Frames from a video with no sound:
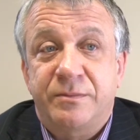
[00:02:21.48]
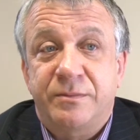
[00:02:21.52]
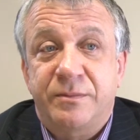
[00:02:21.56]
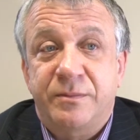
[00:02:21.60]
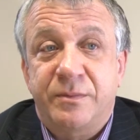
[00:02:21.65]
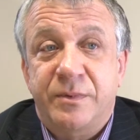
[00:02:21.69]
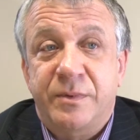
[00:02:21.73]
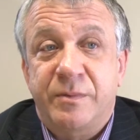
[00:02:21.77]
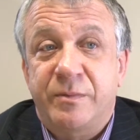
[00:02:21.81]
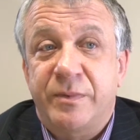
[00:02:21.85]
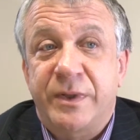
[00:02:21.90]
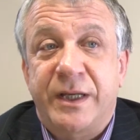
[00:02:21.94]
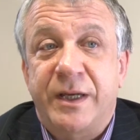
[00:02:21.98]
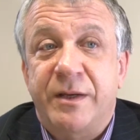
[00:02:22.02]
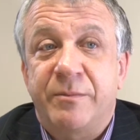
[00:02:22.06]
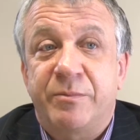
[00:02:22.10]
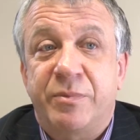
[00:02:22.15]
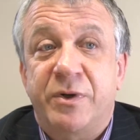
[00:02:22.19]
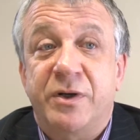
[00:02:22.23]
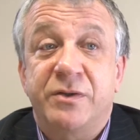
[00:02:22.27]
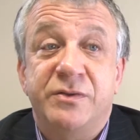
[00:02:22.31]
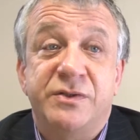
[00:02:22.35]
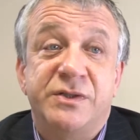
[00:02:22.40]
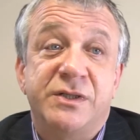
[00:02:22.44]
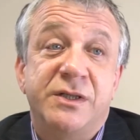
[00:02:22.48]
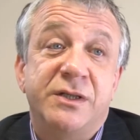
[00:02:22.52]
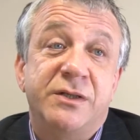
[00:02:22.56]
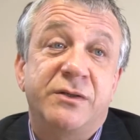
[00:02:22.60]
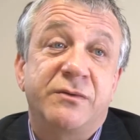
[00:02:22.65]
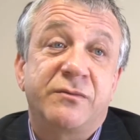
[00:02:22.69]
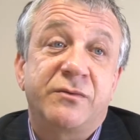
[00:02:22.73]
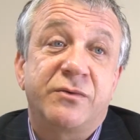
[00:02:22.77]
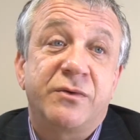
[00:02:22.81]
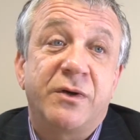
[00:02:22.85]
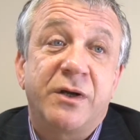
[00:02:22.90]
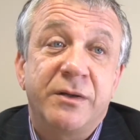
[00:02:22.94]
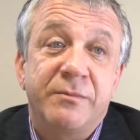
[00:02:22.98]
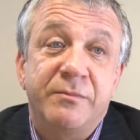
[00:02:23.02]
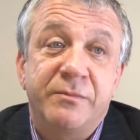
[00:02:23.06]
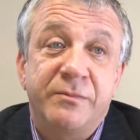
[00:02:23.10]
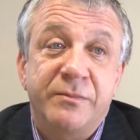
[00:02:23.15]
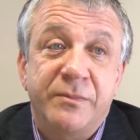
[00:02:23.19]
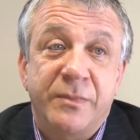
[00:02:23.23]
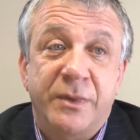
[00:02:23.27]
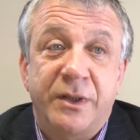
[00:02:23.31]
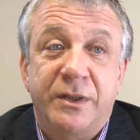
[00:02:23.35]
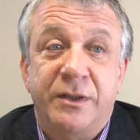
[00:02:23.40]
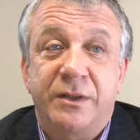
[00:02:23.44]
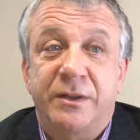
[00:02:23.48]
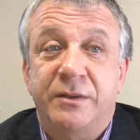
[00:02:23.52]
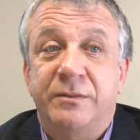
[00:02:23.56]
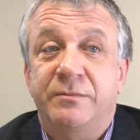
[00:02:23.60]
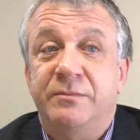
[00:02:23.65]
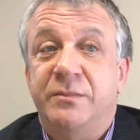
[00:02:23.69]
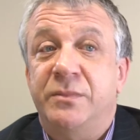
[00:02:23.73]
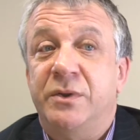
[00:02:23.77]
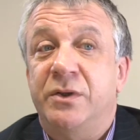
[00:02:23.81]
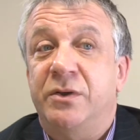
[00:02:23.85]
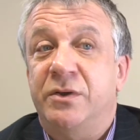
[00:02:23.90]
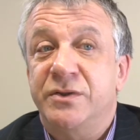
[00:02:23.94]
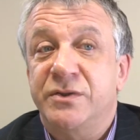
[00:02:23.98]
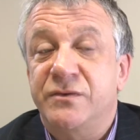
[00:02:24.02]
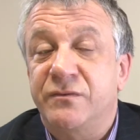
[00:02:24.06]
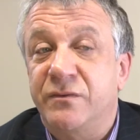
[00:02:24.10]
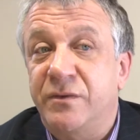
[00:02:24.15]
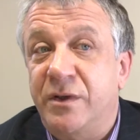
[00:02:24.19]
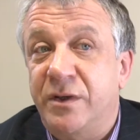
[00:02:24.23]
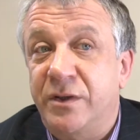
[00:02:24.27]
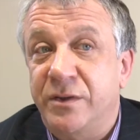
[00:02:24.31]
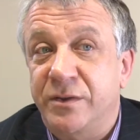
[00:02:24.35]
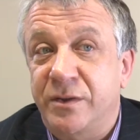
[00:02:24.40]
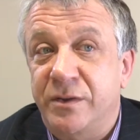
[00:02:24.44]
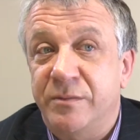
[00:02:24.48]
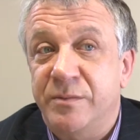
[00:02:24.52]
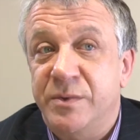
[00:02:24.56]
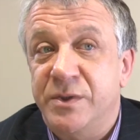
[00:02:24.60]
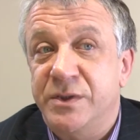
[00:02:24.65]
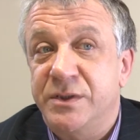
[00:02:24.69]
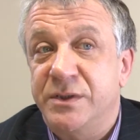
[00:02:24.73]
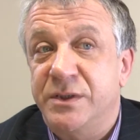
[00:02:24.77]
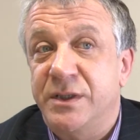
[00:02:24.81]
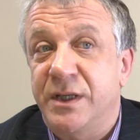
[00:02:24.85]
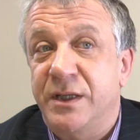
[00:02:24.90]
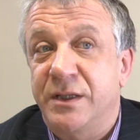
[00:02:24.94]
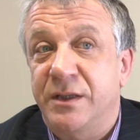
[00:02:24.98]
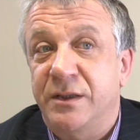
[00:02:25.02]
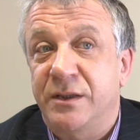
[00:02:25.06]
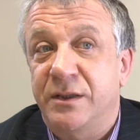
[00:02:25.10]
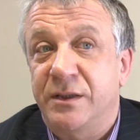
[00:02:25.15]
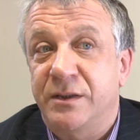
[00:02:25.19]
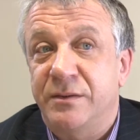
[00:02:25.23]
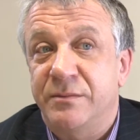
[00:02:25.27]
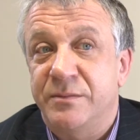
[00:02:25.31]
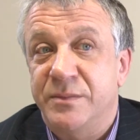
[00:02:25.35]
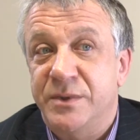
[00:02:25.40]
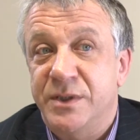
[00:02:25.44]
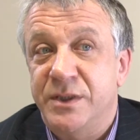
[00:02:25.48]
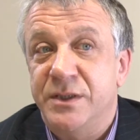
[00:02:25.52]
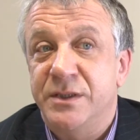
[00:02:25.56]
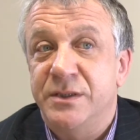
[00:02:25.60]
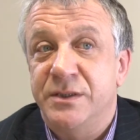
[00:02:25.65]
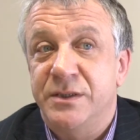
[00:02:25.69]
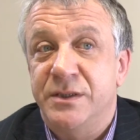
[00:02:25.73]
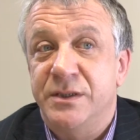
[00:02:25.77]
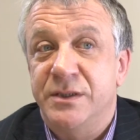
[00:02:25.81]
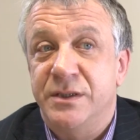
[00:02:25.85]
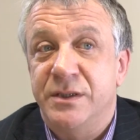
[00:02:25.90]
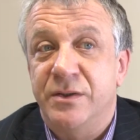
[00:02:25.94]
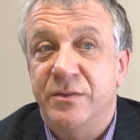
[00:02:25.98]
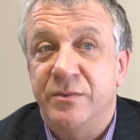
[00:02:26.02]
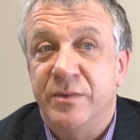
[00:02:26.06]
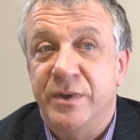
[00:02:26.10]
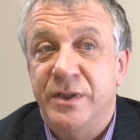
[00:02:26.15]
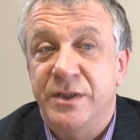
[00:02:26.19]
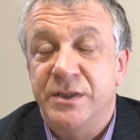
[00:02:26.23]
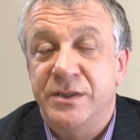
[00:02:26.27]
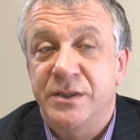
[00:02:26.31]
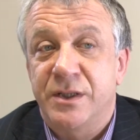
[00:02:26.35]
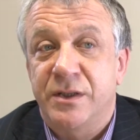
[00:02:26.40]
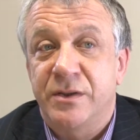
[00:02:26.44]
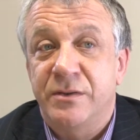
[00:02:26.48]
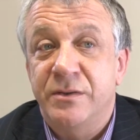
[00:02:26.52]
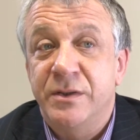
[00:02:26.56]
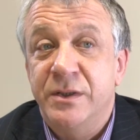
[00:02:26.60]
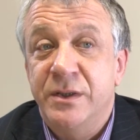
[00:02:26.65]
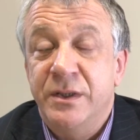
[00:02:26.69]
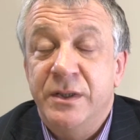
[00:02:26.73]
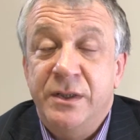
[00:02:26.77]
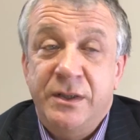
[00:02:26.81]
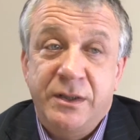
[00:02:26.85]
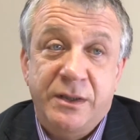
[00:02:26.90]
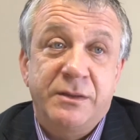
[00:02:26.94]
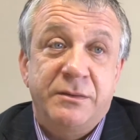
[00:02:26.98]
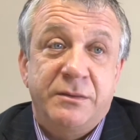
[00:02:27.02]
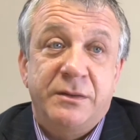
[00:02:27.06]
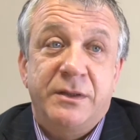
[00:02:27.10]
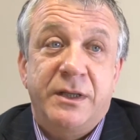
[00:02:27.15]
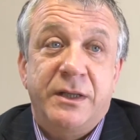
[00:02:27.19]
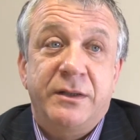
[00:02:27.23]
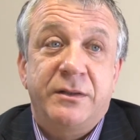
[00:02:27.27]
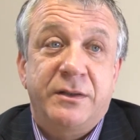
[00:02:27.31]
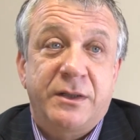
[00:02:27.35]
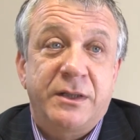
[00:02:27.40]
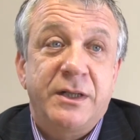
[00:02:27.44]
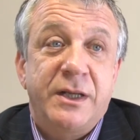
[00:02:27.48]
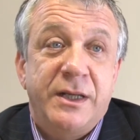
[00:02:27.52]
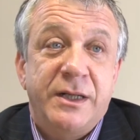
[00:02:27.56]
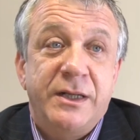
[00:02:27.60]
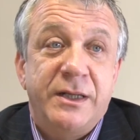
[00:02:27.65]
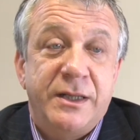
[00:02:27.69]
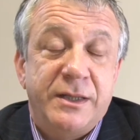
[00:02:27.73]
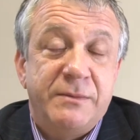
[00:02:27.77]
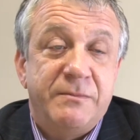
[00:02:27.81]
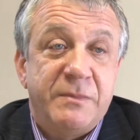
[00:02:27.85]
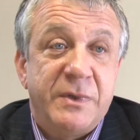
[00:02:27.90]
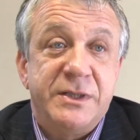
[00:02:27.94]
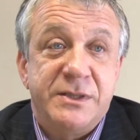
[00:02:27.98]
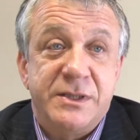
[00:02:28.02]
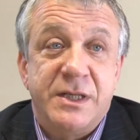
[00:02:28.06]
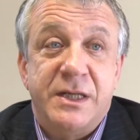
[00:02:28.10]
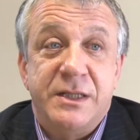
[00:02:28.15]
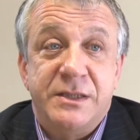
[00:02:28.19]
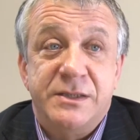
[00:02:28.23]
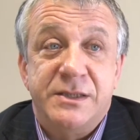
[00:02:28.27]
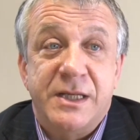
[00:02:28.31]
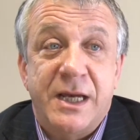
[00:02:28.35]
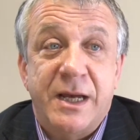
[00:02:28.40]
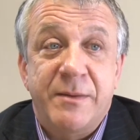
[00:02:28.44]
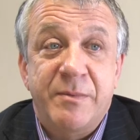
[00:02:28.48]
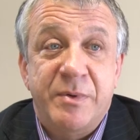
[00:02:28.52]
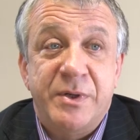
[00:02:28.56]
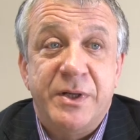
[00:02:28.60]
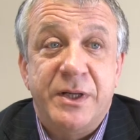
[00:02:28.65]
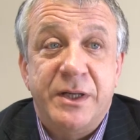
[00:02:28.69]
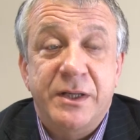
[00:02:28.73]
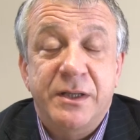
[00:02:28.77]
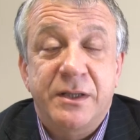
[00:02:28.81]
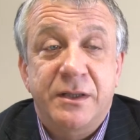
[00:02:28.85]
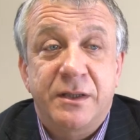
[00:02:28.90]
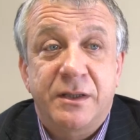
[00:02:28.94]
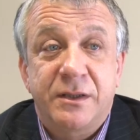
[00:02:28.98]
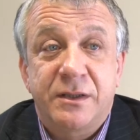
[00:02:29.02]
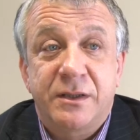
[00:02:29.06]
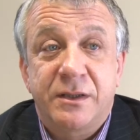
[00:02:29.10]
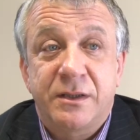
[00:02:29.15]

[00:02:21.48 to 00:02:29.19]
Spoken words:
we get proceeded crime lots, for argument's sake, to deal with. So clearly it's happening.